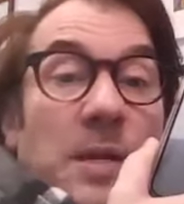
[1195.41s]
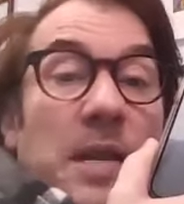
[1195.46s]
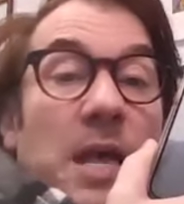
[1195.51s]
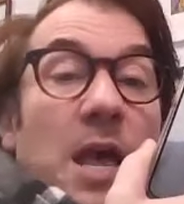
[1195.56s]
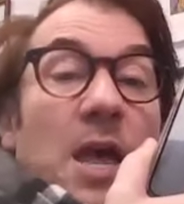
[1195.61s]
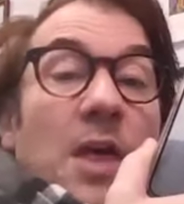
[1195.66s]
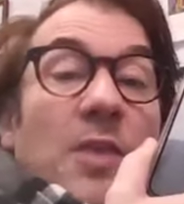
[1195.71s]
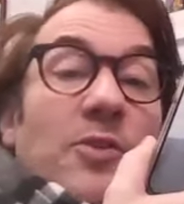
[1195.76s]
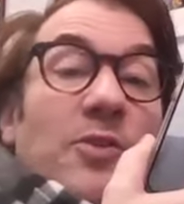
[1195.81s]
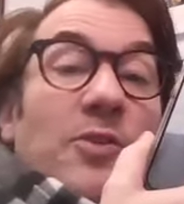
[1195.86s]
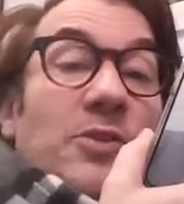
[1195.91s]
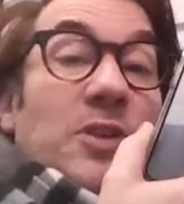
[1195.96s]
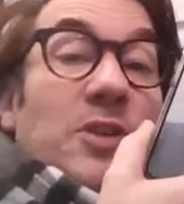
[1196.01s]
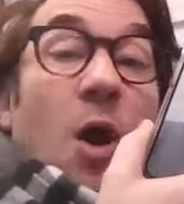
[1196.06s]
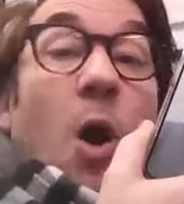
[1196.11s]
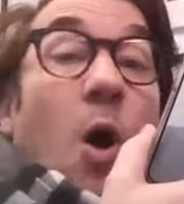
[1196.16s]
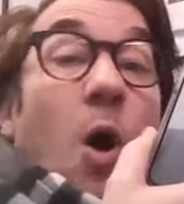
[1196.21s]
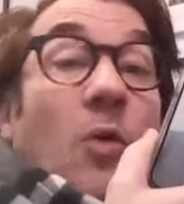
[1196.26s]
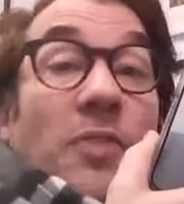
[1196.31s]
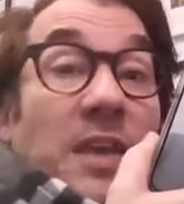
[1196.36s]
but there's
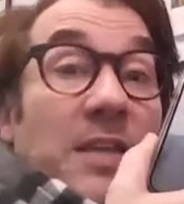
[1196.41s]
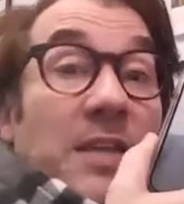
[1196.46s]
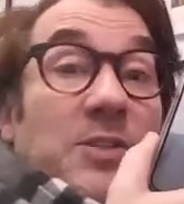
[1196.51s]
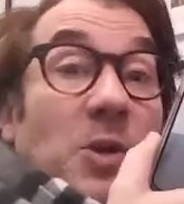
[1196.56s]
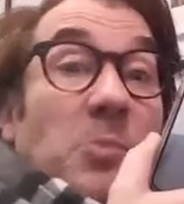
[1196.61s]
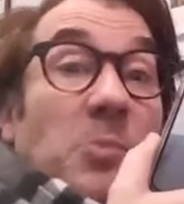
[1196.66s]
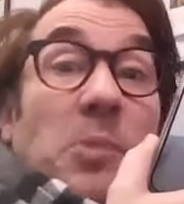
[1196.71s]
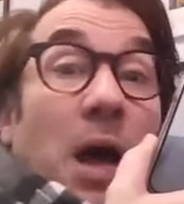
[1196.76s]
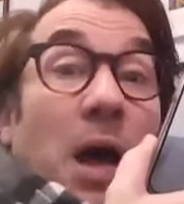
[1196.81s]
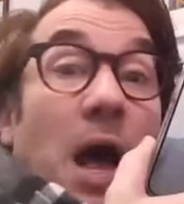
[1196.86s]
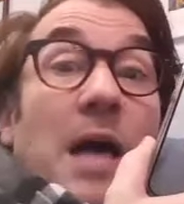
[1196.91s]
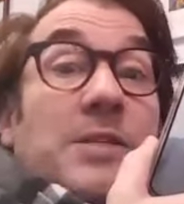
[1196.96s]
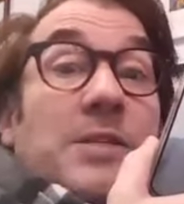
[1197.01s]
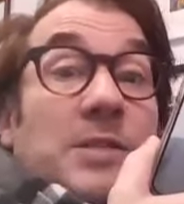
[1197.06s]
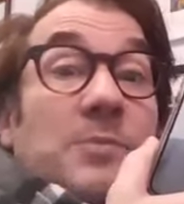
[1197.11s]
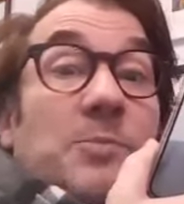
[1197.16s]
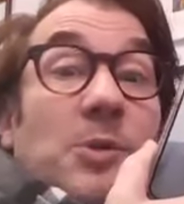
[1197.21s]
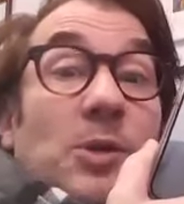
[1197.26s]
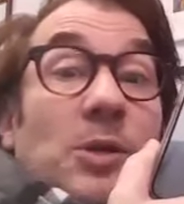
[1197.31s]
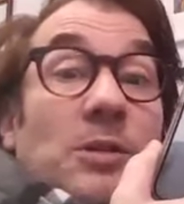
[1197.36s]
all things are
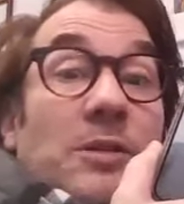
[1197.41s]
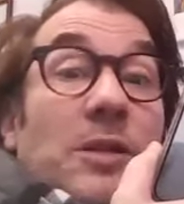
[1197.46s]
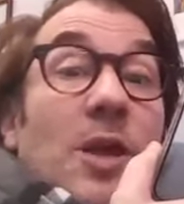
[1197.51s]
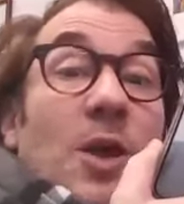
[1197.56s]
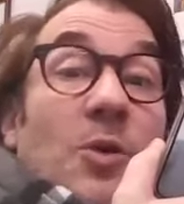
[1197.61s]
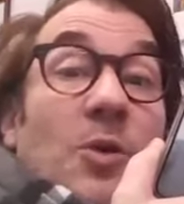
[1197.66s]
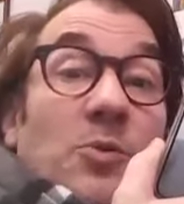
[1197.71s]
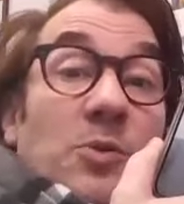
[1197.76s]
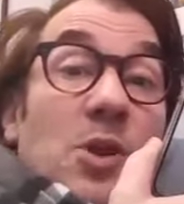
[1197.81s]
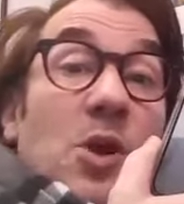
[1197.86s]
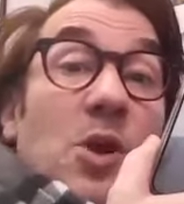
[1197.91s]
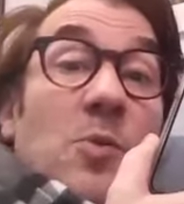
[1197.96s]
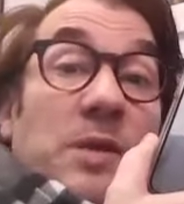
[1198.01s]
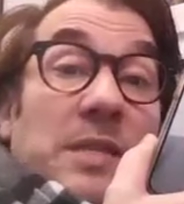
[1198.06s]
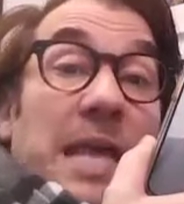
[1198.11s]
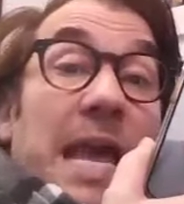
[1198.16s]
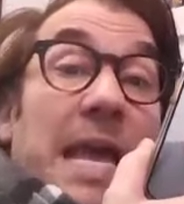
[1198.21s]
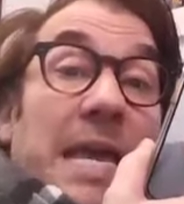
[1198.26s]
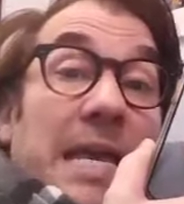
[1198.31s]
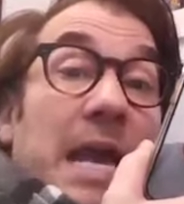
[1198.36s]
possible, you know,
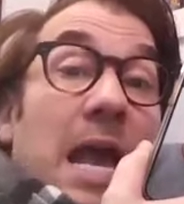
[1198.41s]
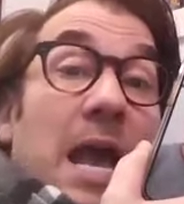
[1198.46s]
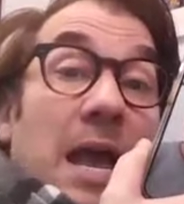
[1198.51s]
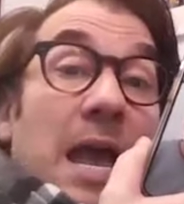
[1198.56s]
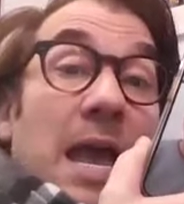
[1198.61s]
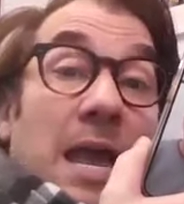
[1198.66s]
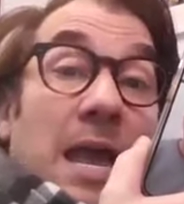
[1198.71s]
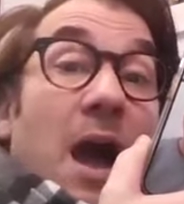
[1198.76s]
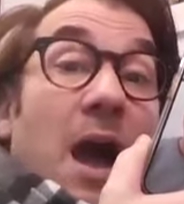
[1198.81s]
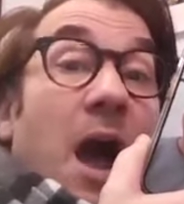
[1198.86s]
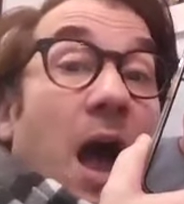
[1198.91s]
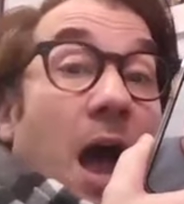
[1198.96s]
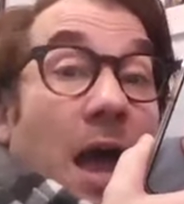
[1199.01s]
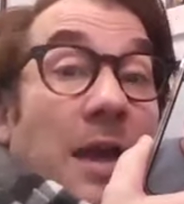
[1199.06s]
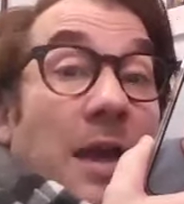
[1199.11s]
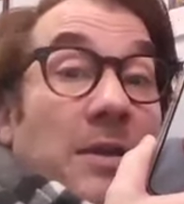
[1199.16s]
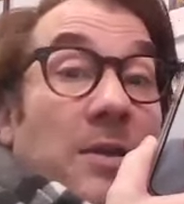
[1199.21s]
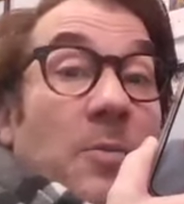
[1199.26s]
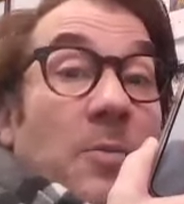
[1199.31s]
with AI.